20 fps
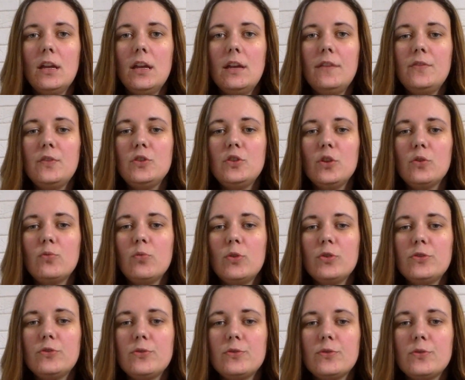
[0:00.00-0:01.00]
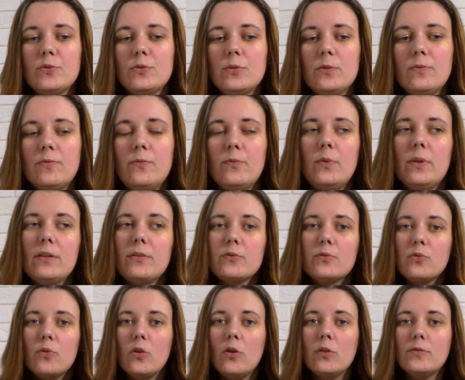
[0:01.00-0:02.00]
if you don't want to sort of
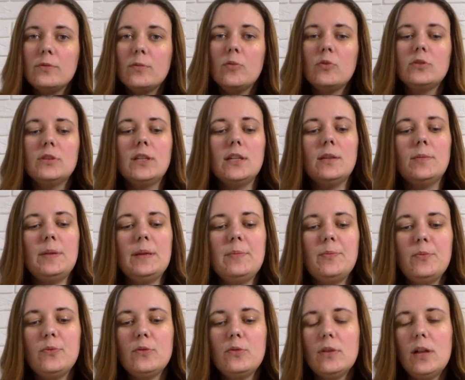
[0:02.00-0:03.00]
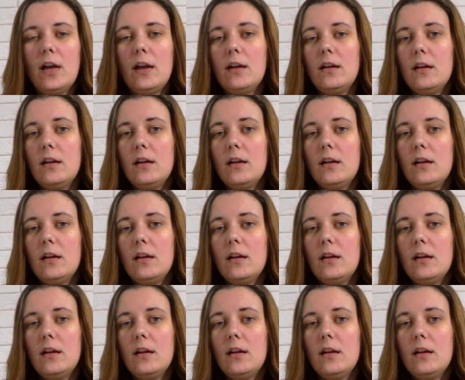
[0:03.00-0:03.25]
withdraw from all the other people,